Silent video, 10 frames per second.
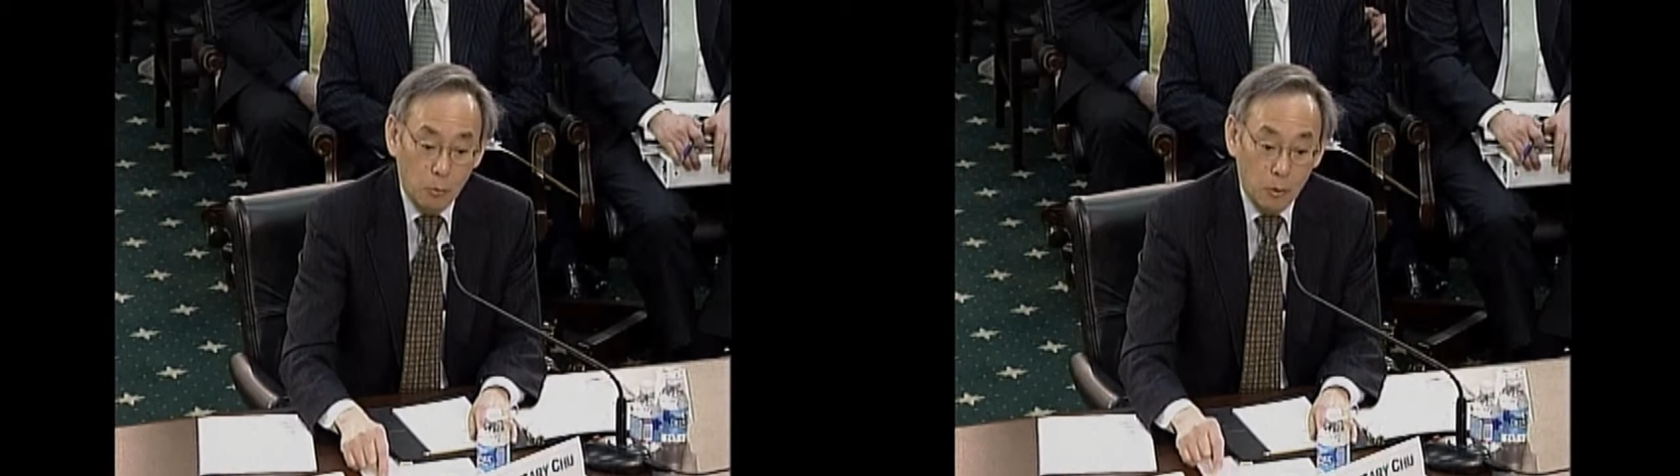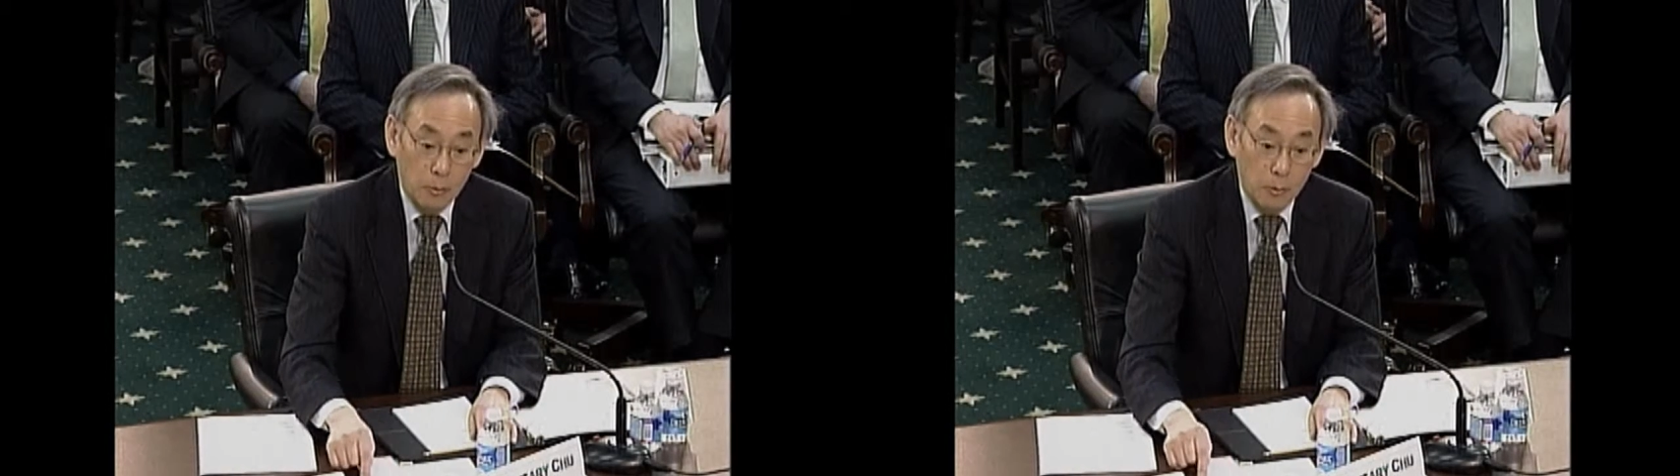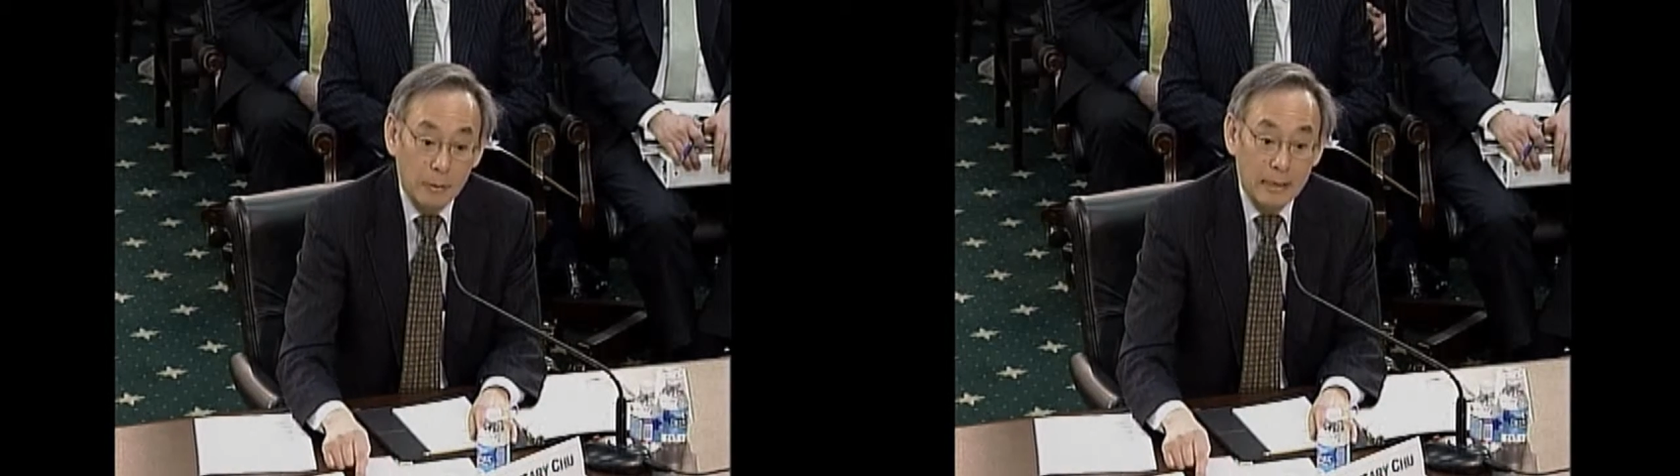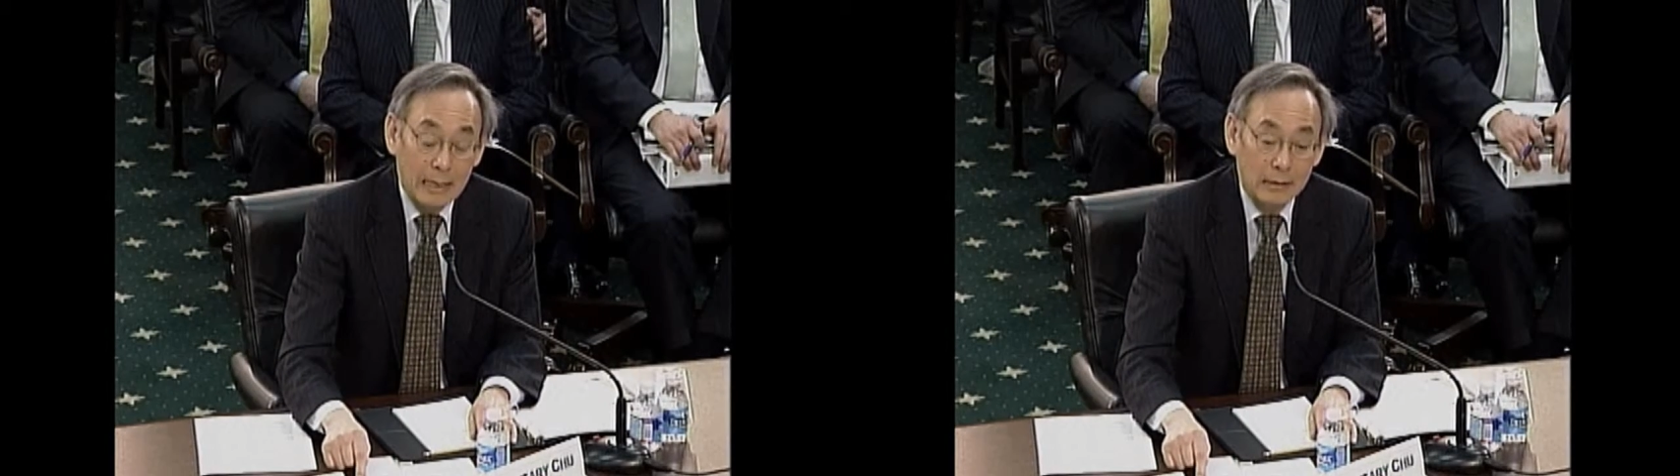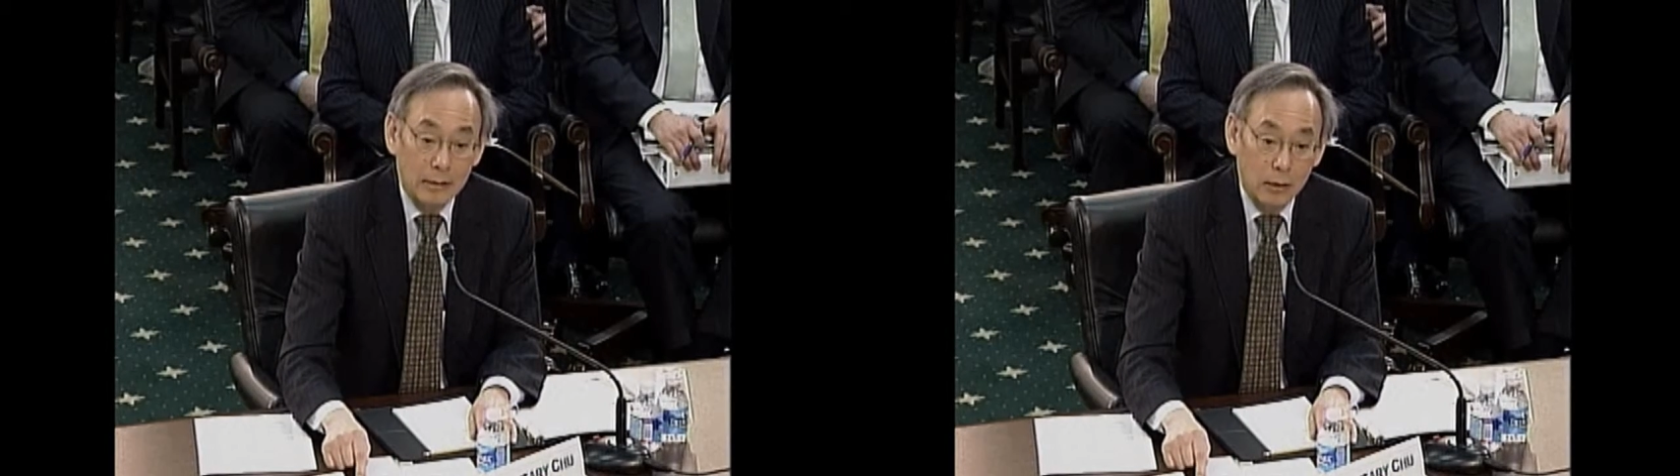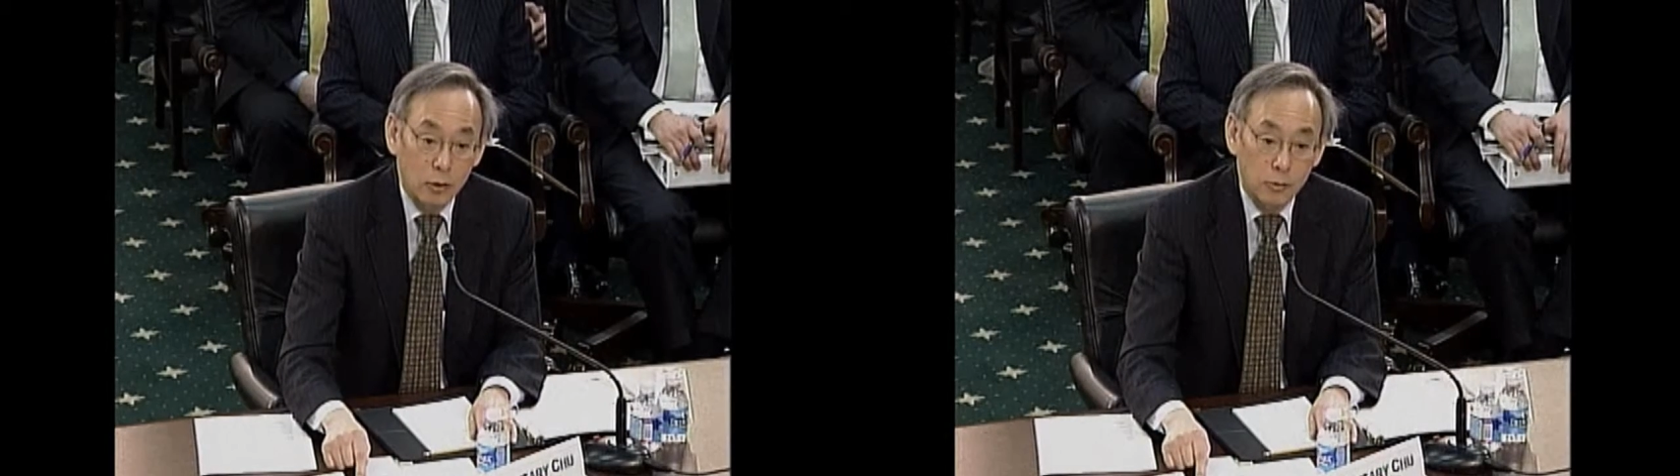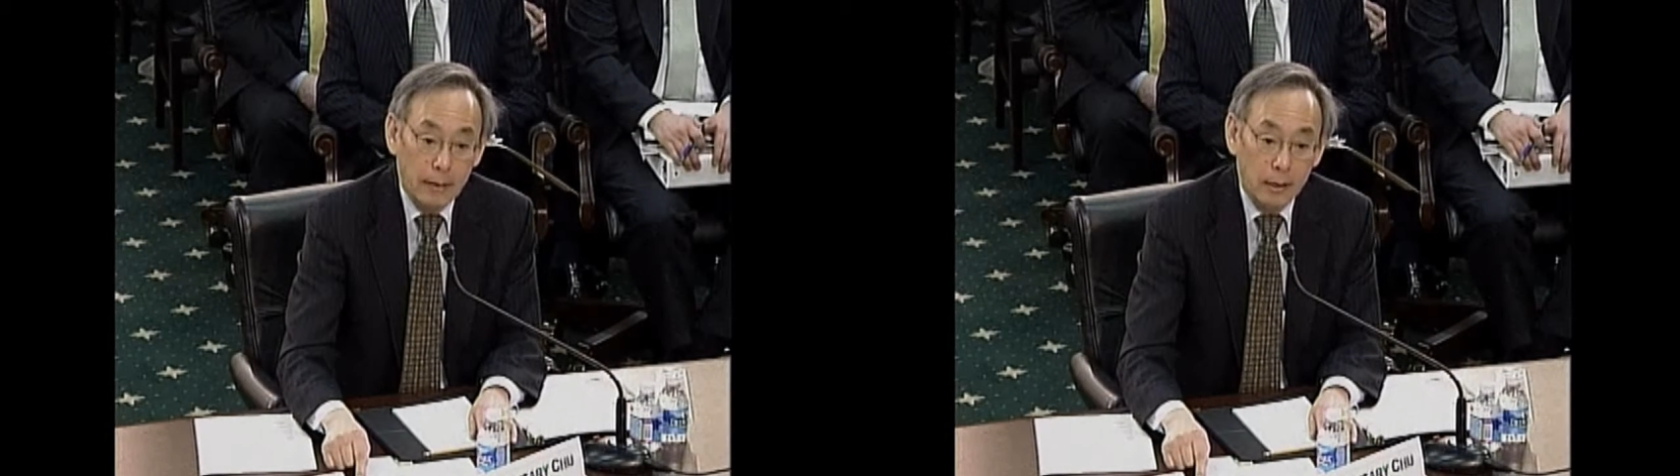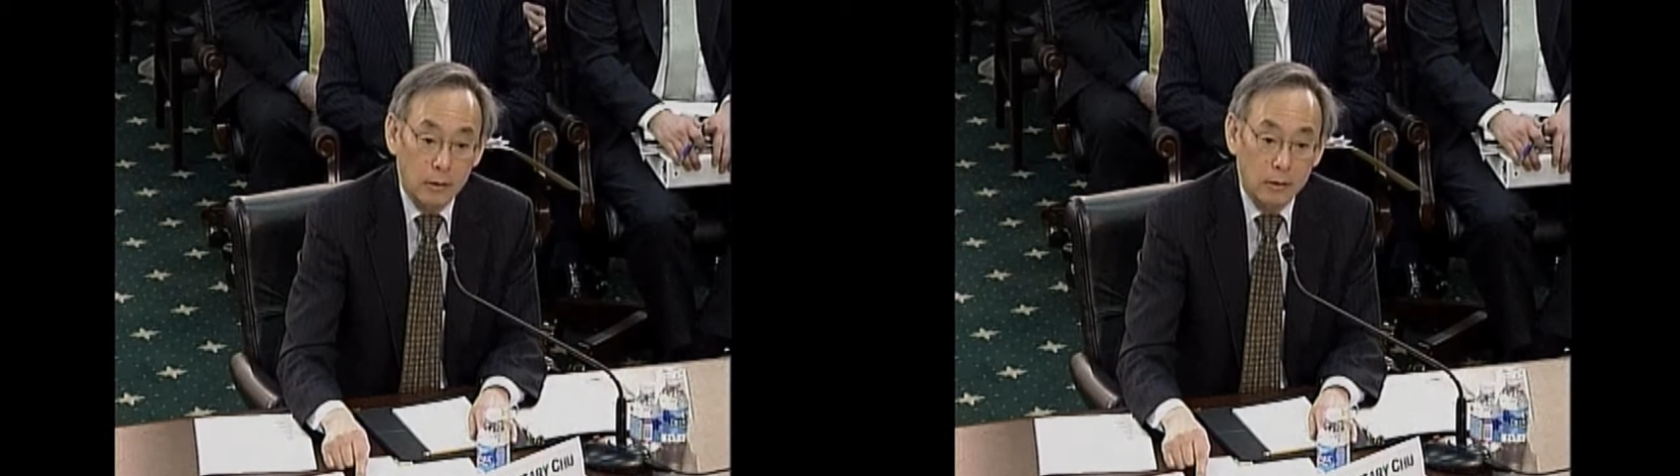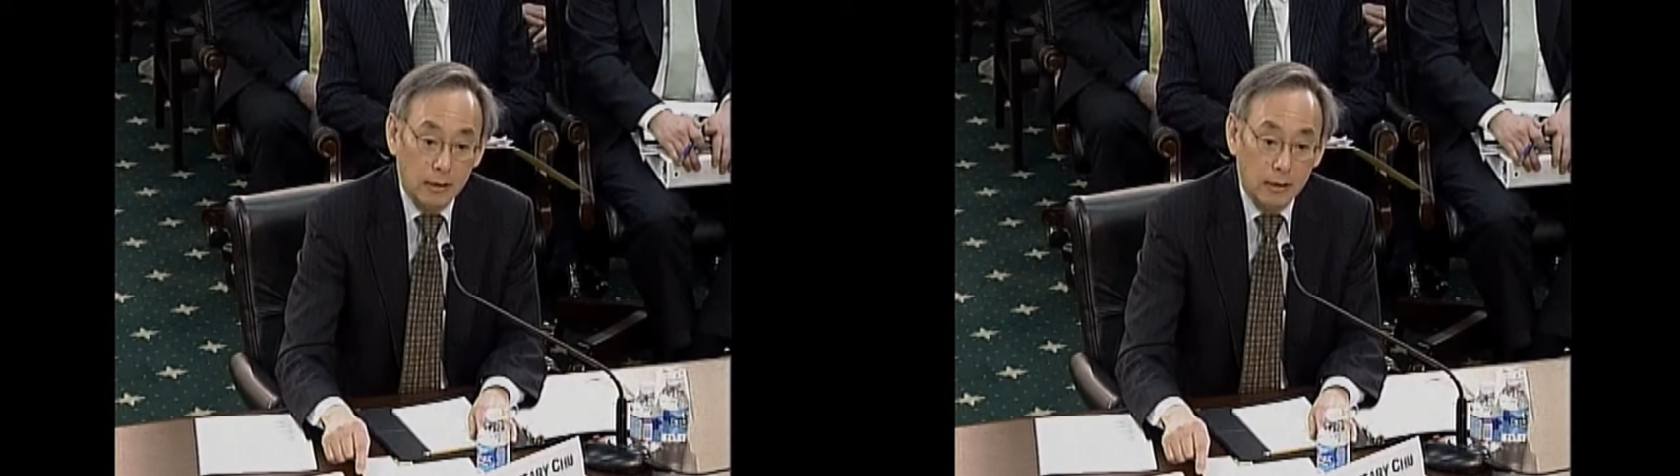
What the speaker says: we will be testing those batteries,